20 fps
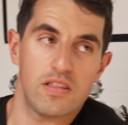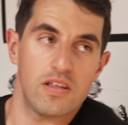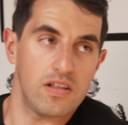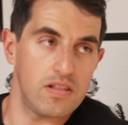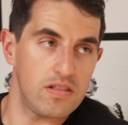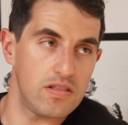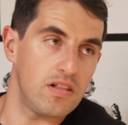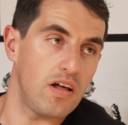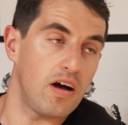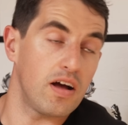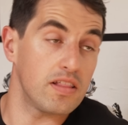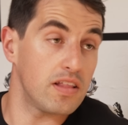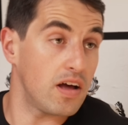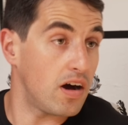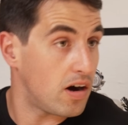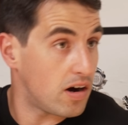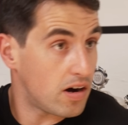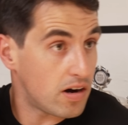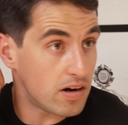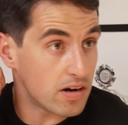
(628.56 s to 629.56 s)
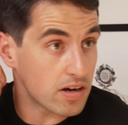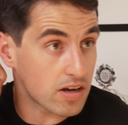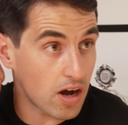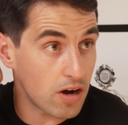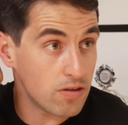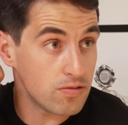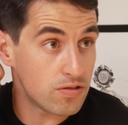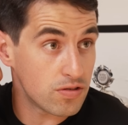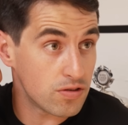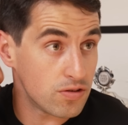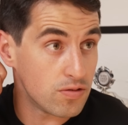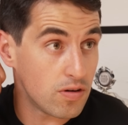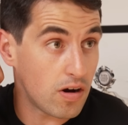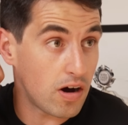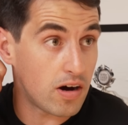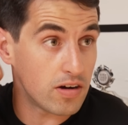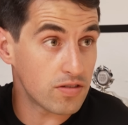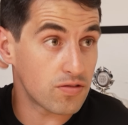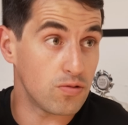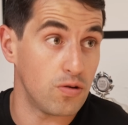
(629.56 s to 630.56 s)
the, like our go-to,
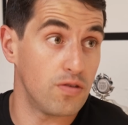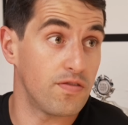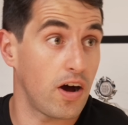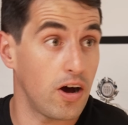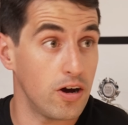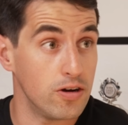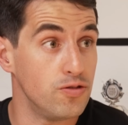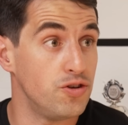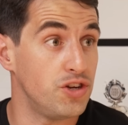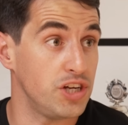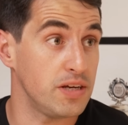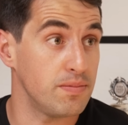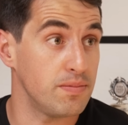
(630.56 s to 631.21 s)
our sort of OG